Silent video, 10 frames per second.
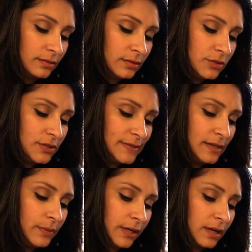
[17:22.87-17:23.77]
And just
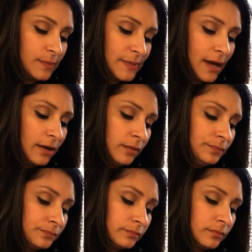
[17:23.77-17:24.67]
see what comes out.
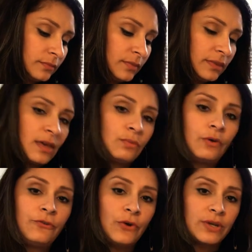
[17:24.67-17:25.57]
Then we'll
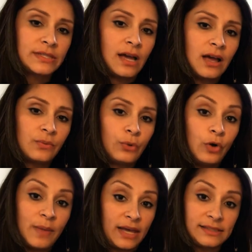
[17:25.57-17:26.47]
focus on
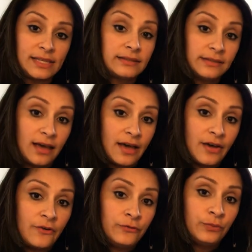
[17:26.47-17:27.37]
romance and
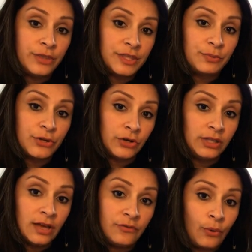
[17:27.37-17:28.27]
love with the Pure
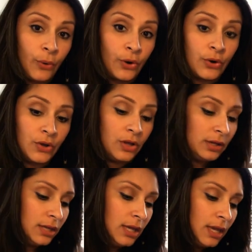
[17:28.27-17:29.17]
Love Oracle.
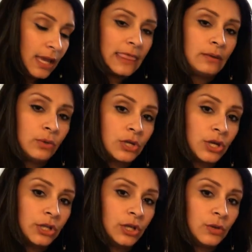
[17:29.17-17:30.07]
And then we'll
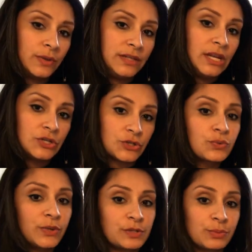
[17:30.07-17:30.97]
conclude with Nature's
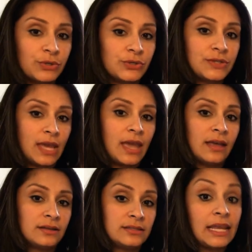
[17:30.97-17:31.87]
Whispers
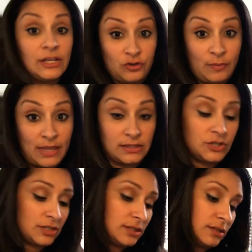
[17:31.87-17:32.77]
and angel
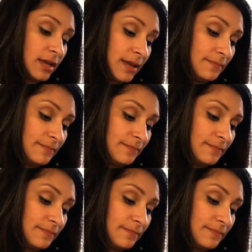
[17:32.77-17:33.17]
messages, okay?